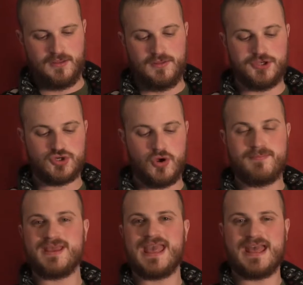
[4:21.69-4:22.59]
The joy
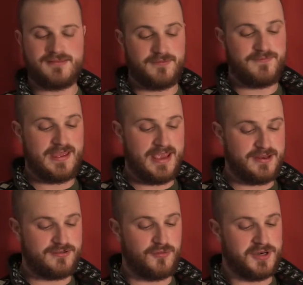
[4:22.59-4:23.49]
began to fade
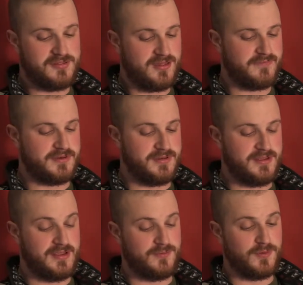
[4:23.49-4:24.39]
in
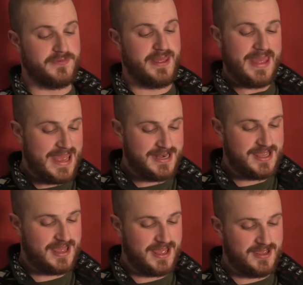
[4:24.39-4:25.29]
2017 when the
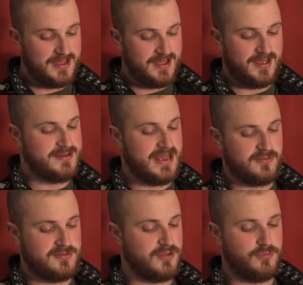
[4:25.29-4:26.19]
NEA
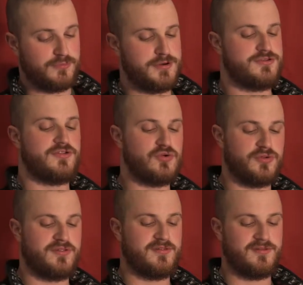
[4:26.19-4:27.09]
announced it would
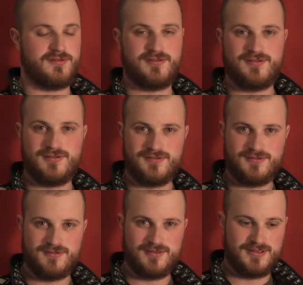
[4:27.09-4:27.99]
reduce
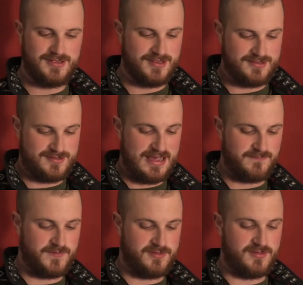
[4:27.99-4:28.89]
its
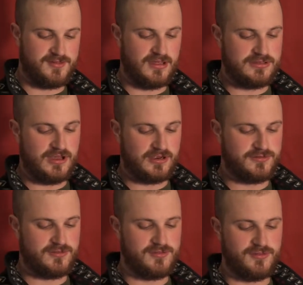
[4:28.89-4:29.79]
emphasis on Dr.
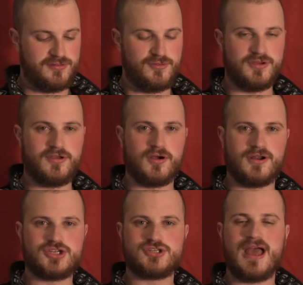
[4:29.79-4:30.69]
Seuss to
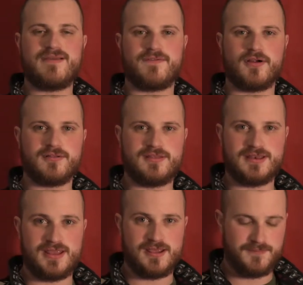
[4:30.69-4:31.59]
encourage diversity.